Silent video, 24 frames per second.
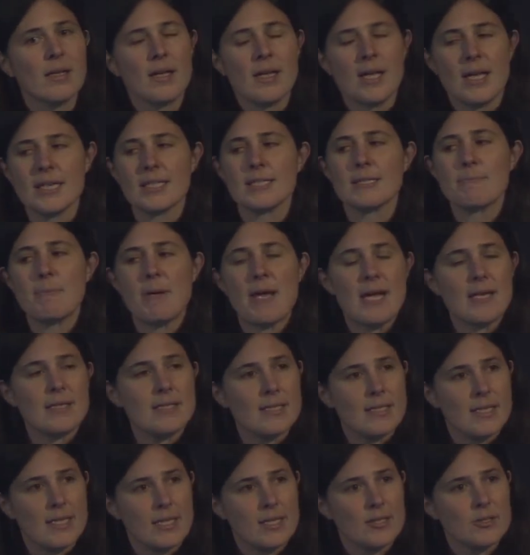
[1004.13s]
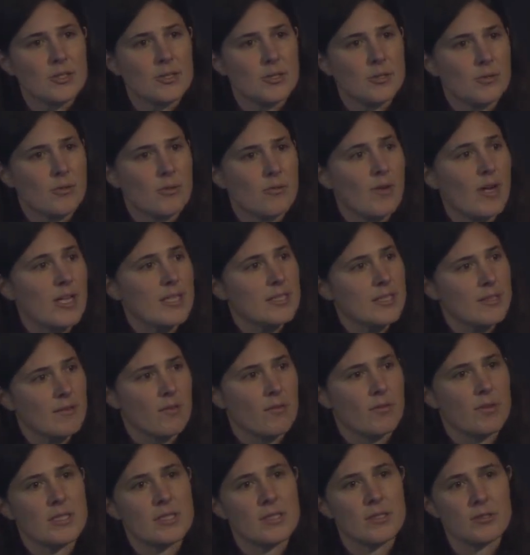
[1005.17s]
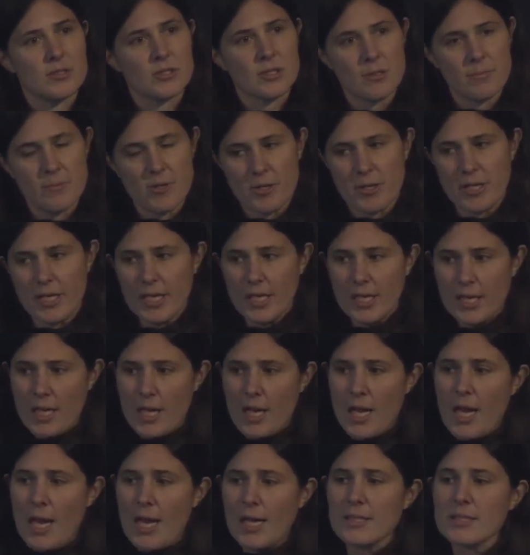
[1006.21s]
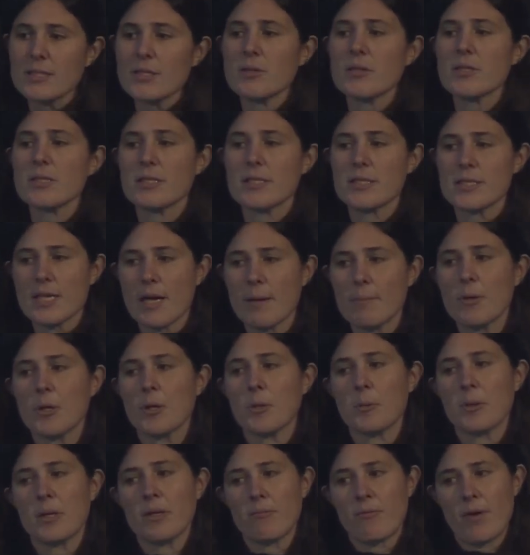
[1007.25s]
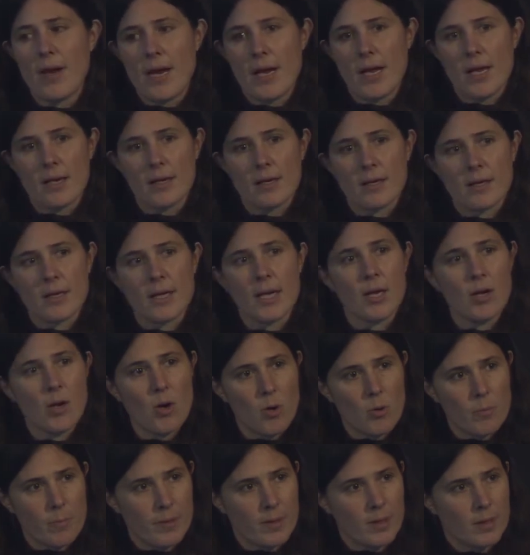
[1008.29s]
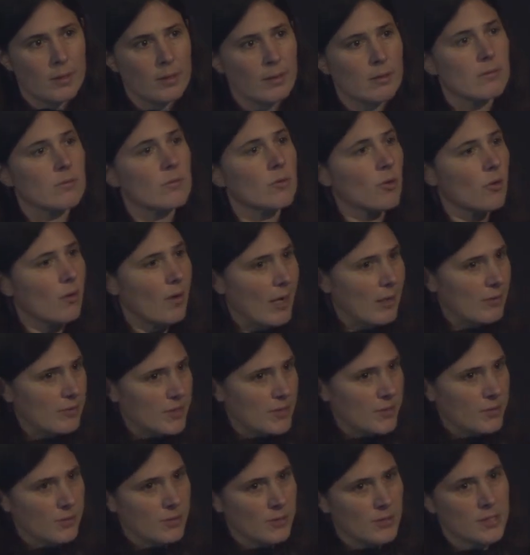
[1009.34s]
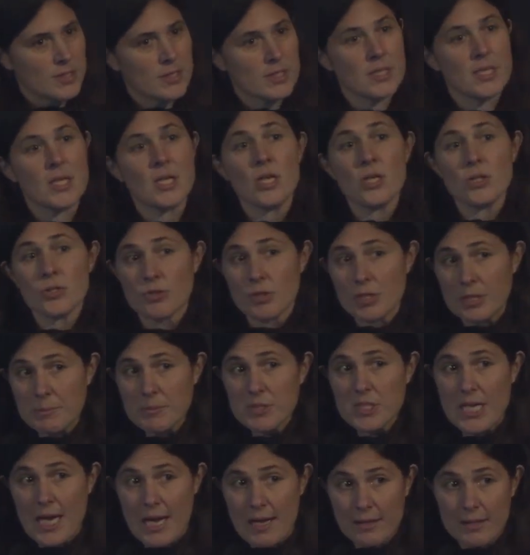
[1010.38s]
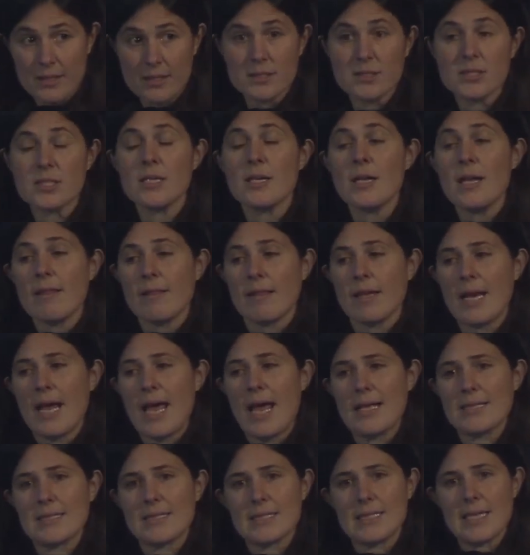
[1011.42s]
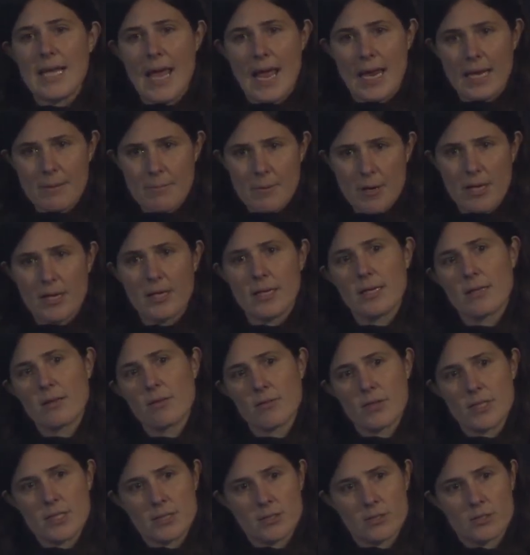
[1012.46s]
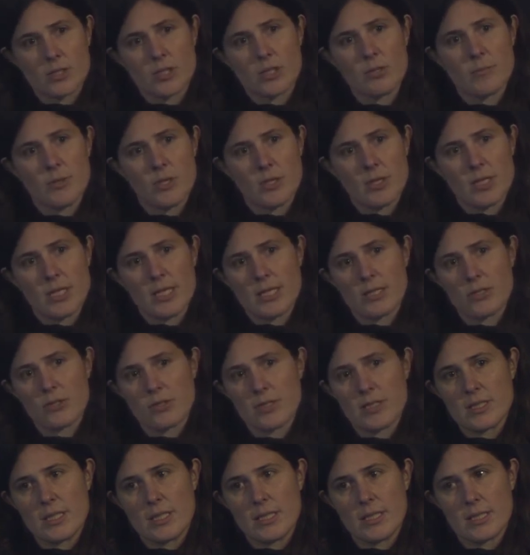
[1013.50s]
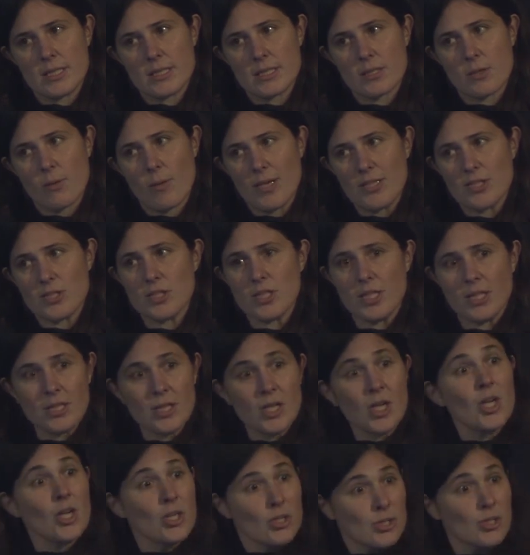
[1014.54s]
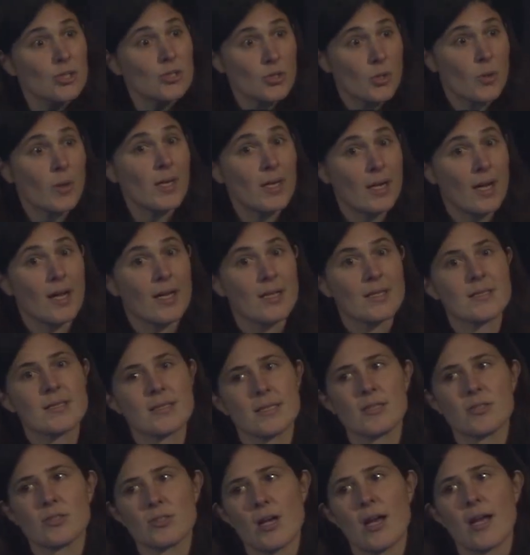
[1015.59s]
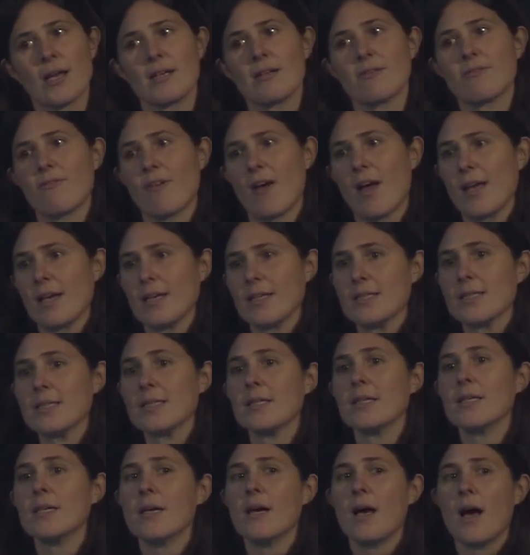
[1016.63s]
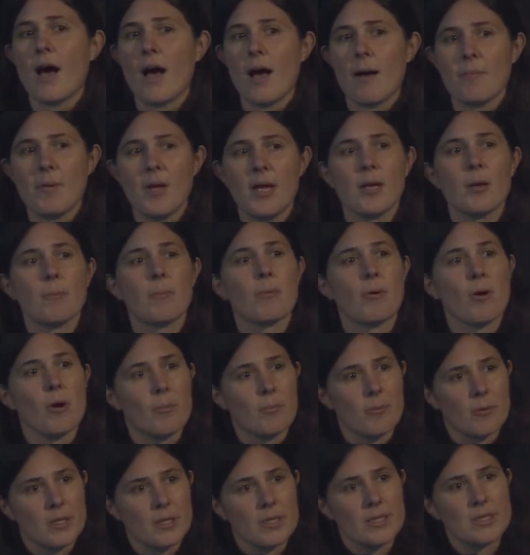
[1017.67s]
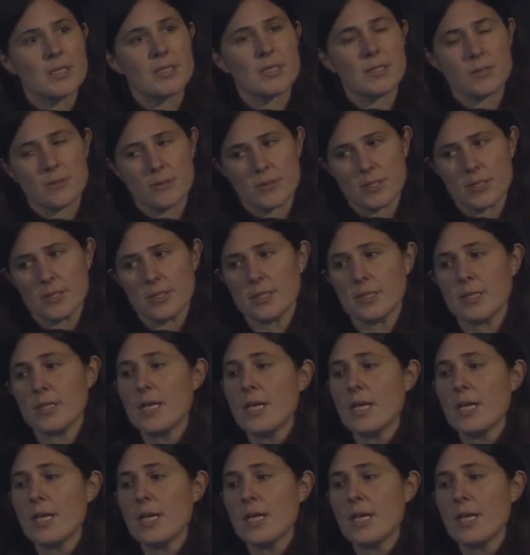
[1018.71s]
expanded it to the rest of the research community. And so this summer, we ran an open, crowdsourced dream challenge that asked anybody in the research community interested in this question to join us in trying to find an appropriate solution.